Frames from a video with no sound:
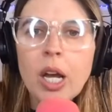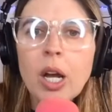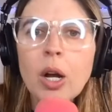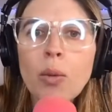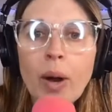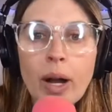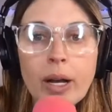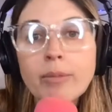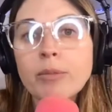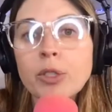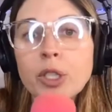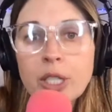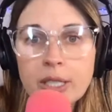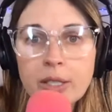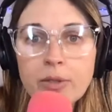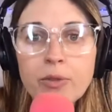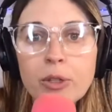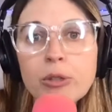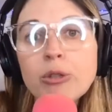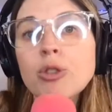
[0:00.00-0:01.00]
Well, she has a
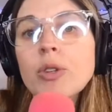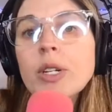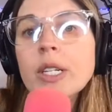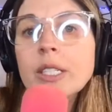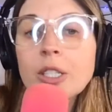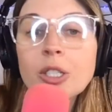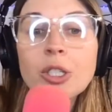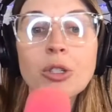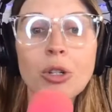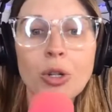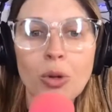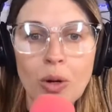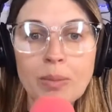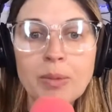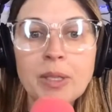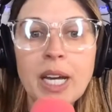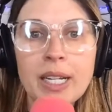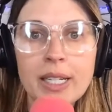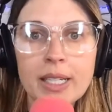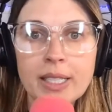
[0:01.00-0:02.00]
few drinks and she'll go up
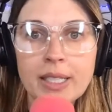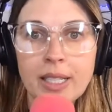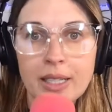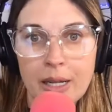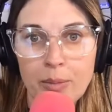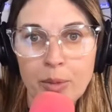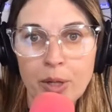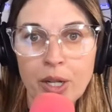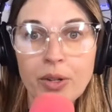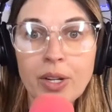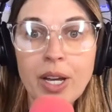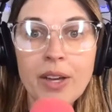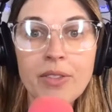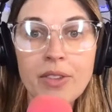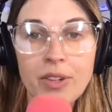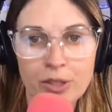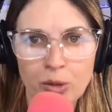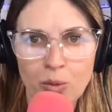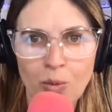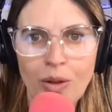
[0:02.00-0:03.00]
to any celebrity. Okay,
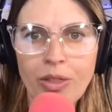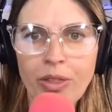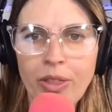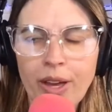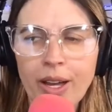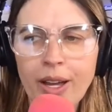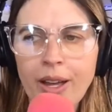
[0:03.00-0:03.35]
there's one thing.